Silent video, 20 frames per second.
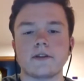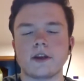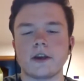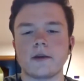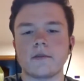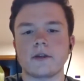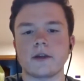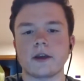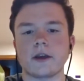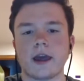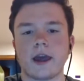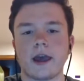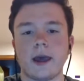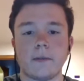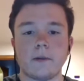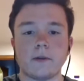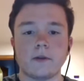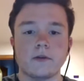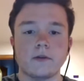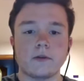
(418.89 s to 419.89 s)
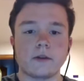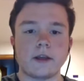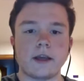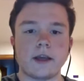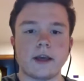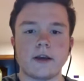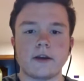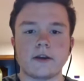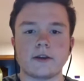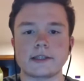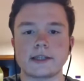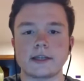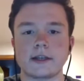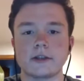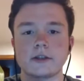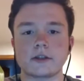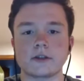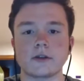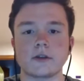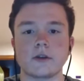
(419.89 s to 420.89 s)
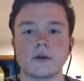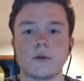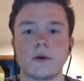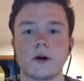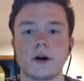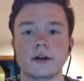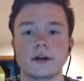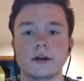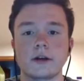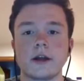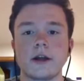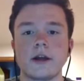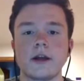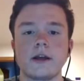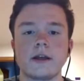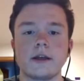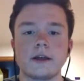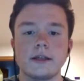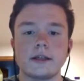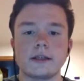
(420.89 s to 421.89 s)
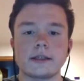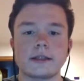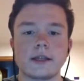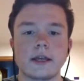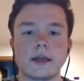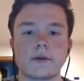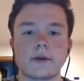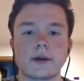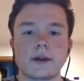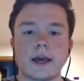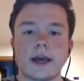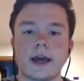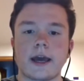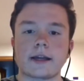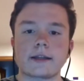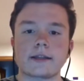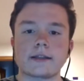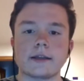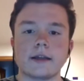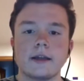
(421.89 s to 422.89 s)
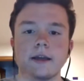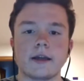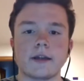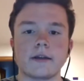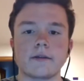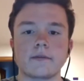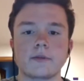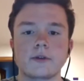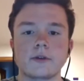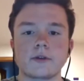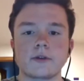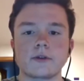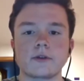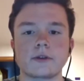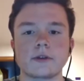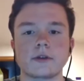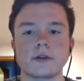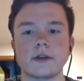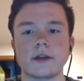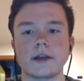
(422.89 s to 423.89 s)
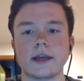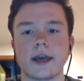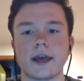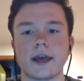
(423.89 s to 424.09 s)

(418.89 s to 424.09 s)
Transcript: Same thing happens with the Alka-Seltzer and the water, is they react and produce gases.